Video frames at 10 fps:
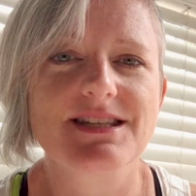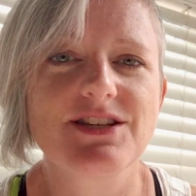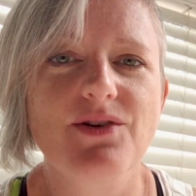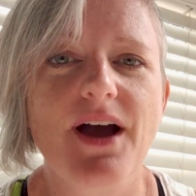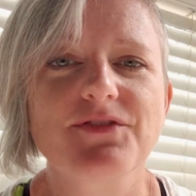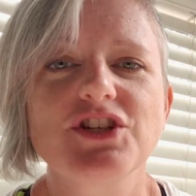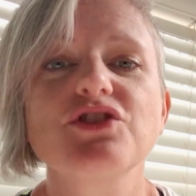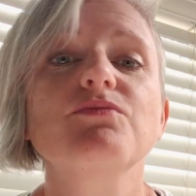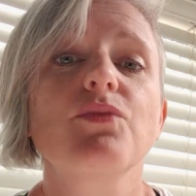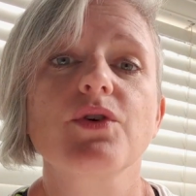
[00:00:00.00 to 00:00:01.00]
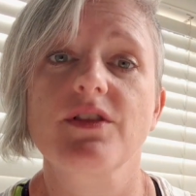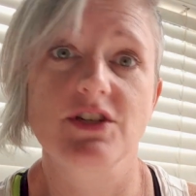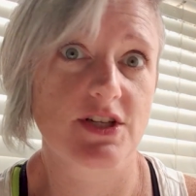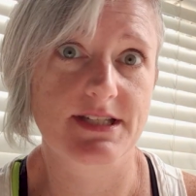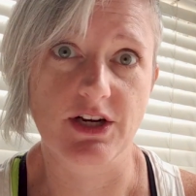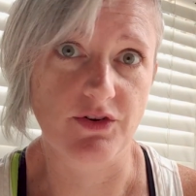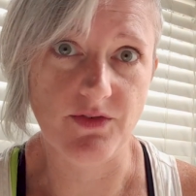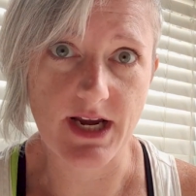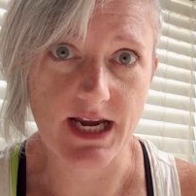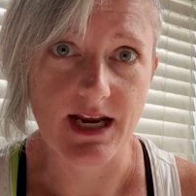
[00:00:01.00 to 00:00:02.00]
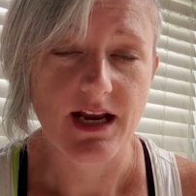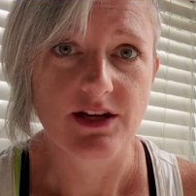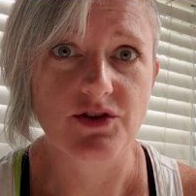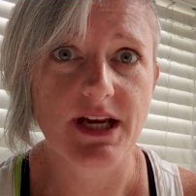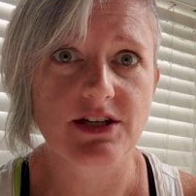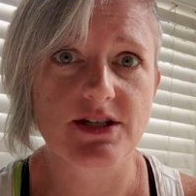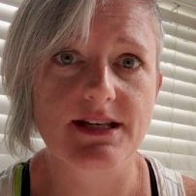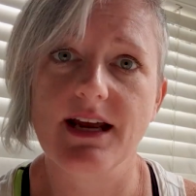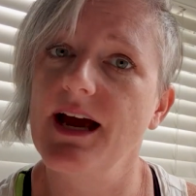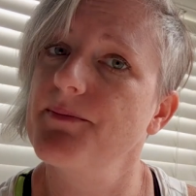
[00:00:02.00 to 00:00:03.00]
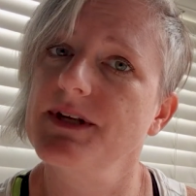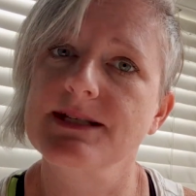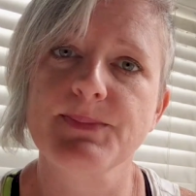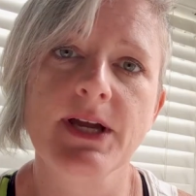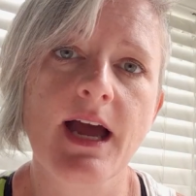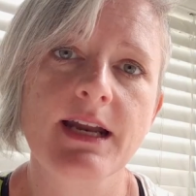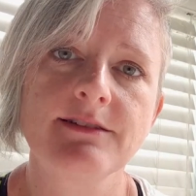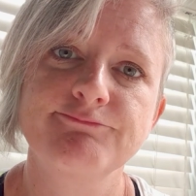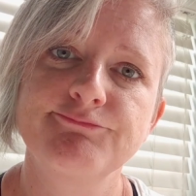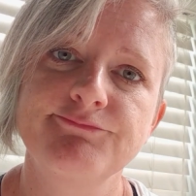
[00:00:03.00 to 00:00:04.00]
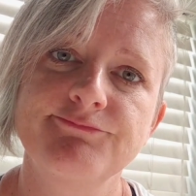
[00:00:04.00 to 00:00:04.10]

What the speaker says: You have to do more than just agree. You can't just say, yep, that's spaghetti.